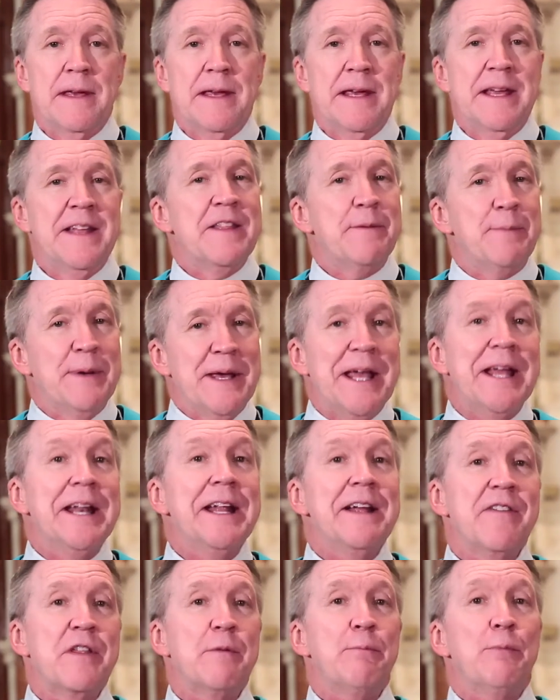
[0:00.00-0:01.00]
In the
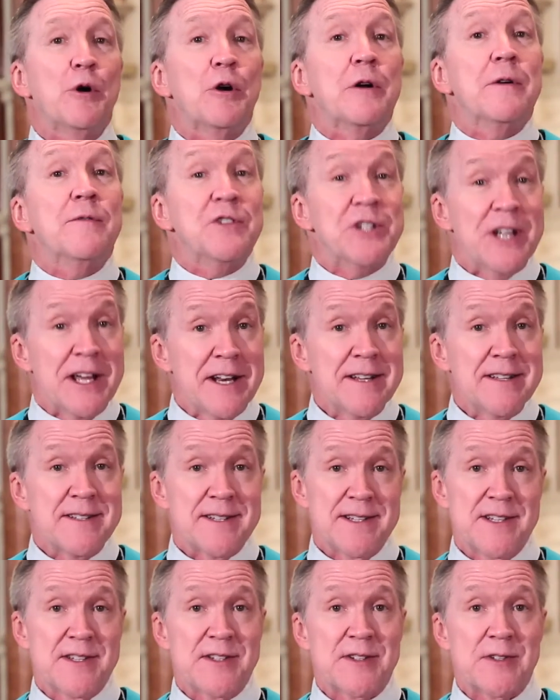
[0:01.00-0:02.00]
beginning of the book of
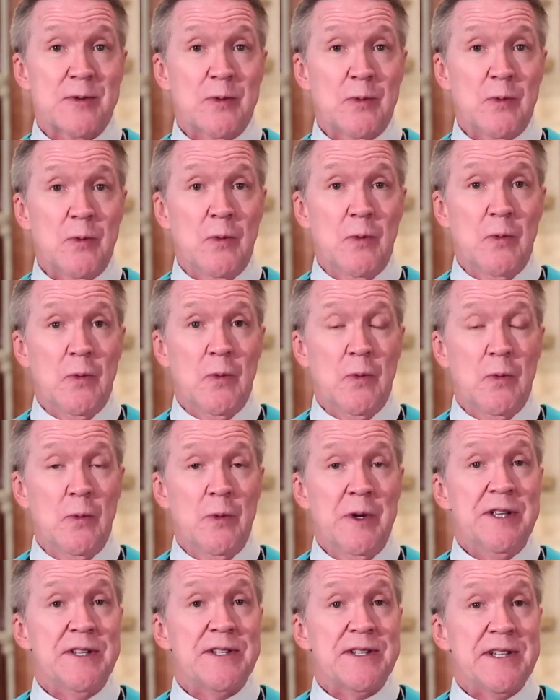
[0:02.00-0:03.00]
Genesis,
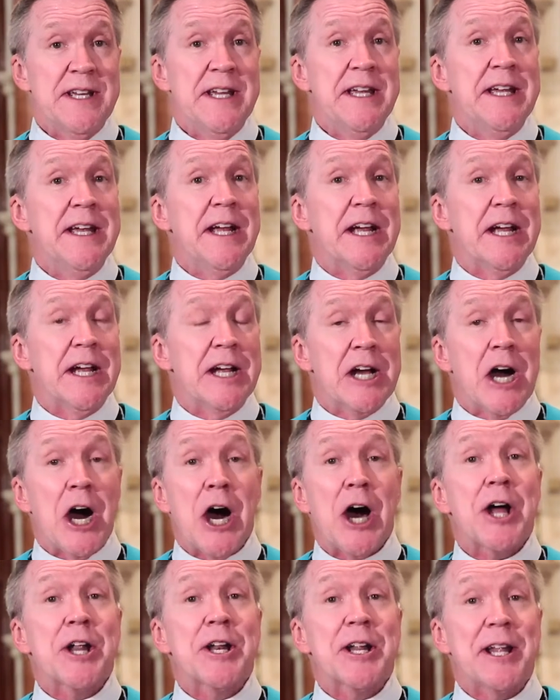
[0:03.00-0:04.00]
we see
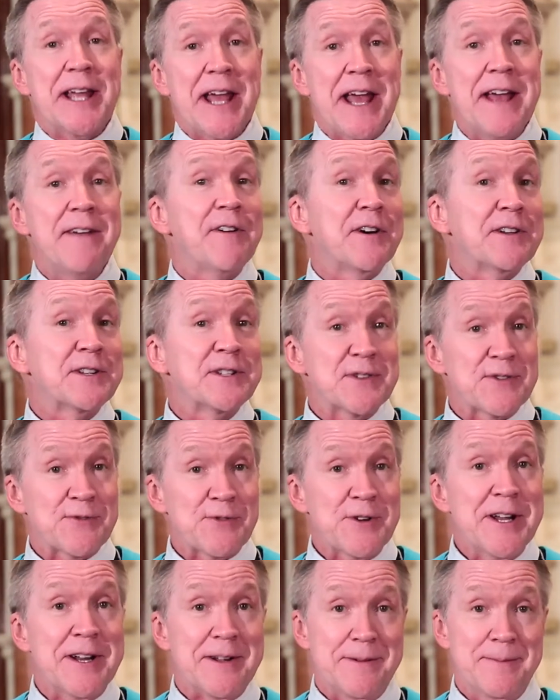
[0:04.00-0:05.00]
God gave us
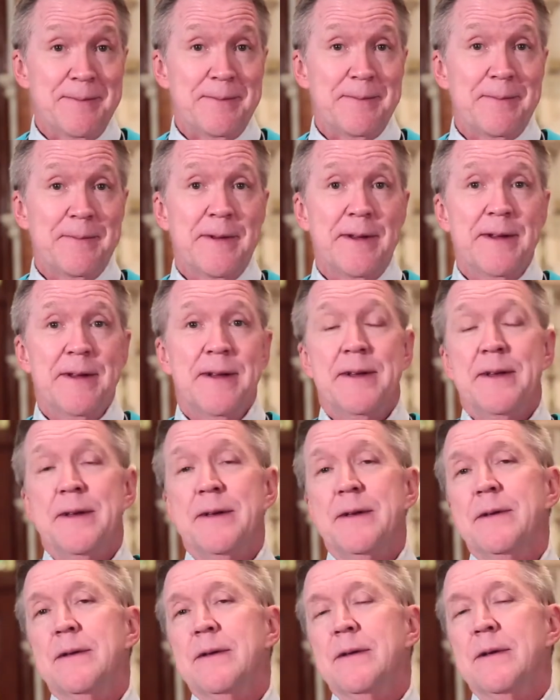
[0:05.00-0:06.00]
freedom.
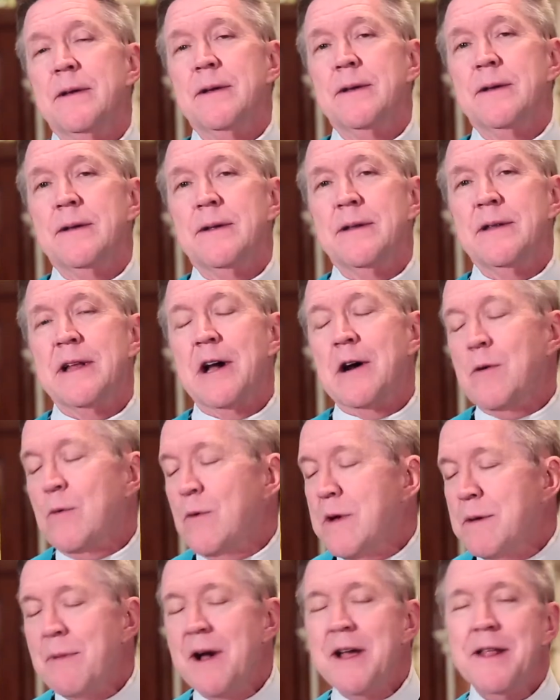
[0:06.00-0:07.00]
Now,
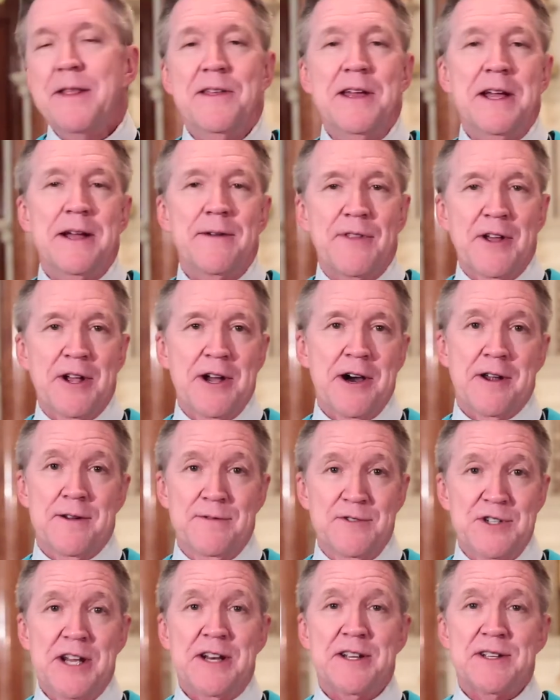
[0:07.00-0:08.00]
we might think of the God
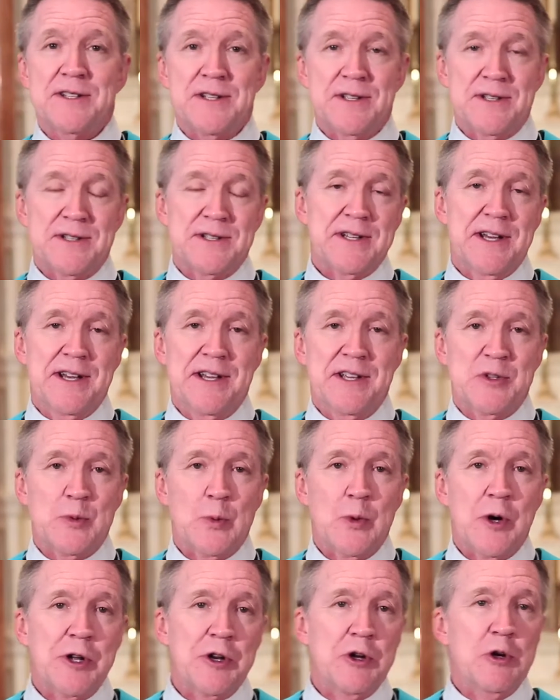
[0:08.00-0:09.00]
of Genesis as
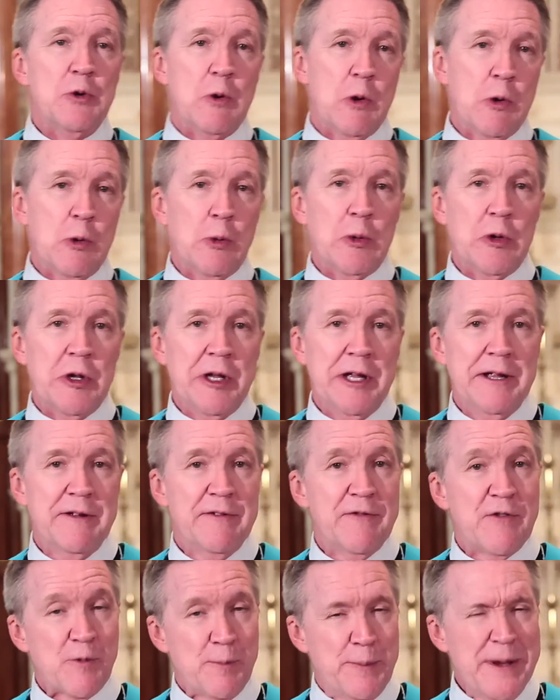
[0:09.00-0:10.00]
one who only
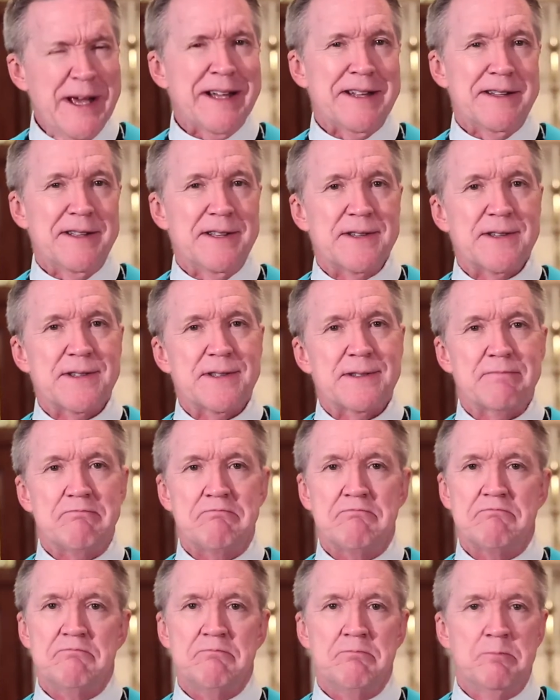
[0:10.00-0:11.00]
forbids.
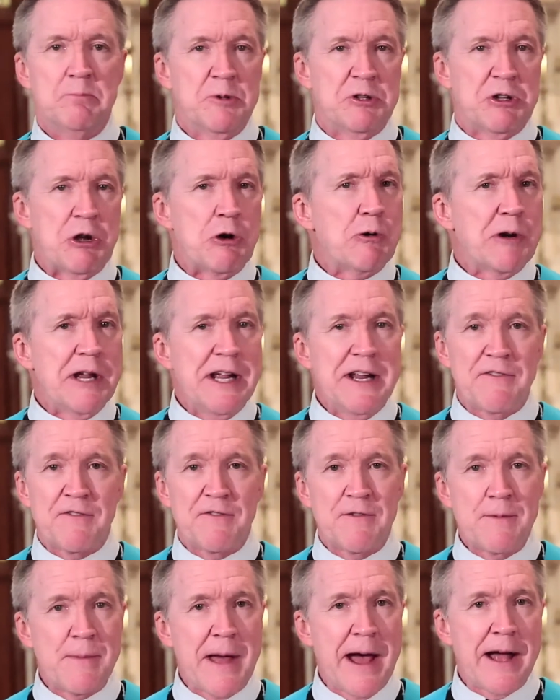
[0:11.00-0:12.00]
Don't eat
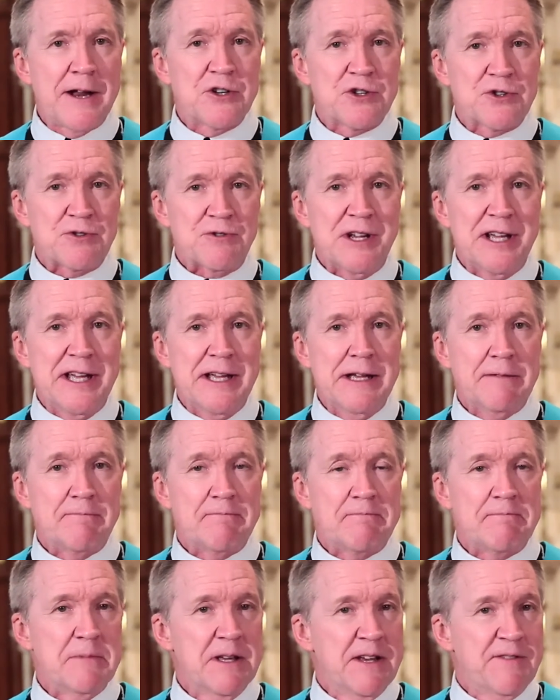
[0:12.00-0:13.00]
from that tree.
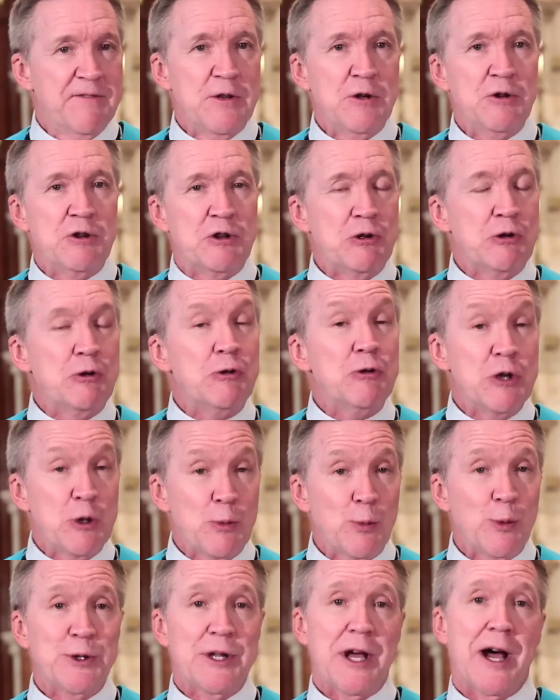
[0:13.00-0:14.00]
If you do, you
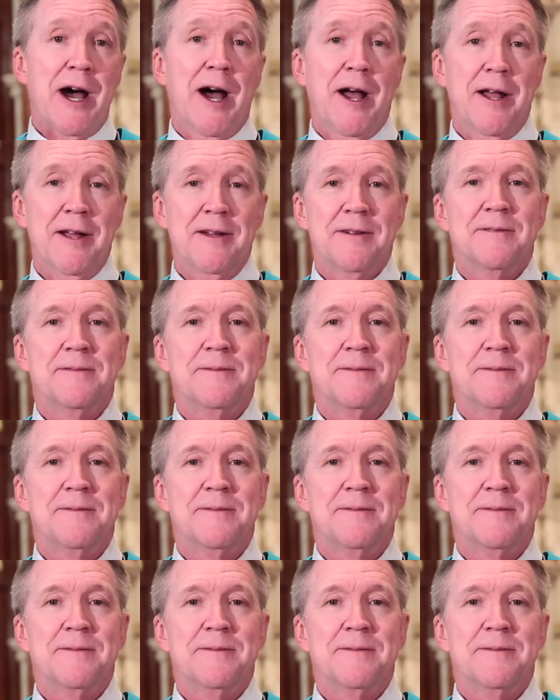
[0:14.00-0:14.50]
will die.